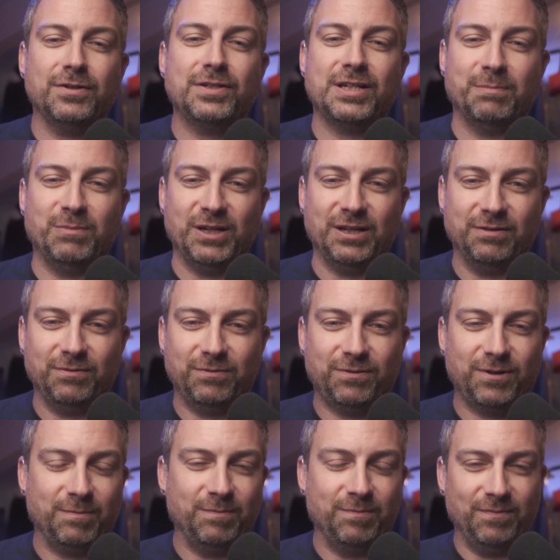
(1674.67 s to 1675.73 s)
here's something
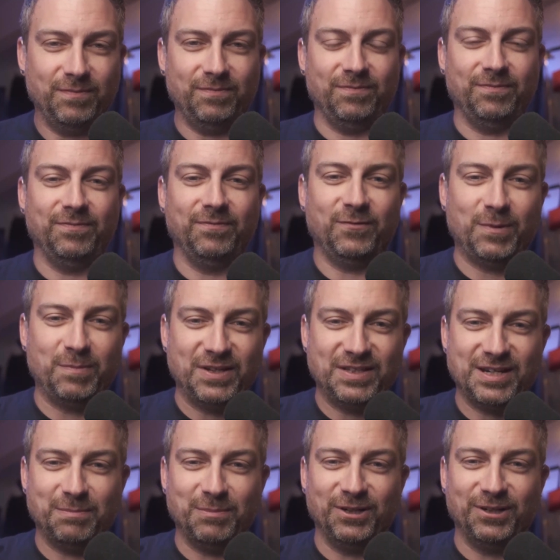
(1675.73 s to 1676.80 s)
from
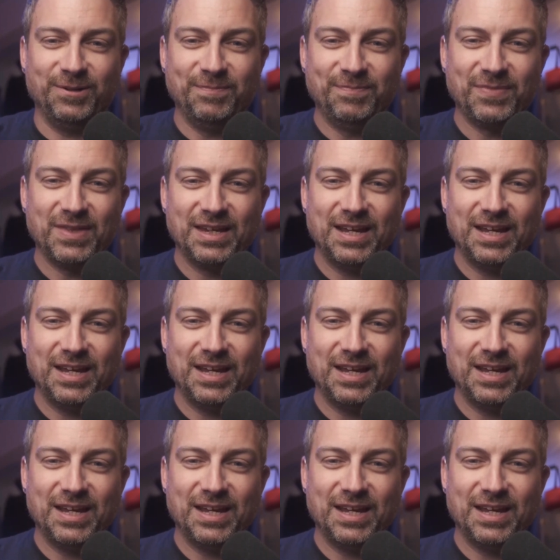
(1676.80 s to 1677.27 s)
the Tumblr.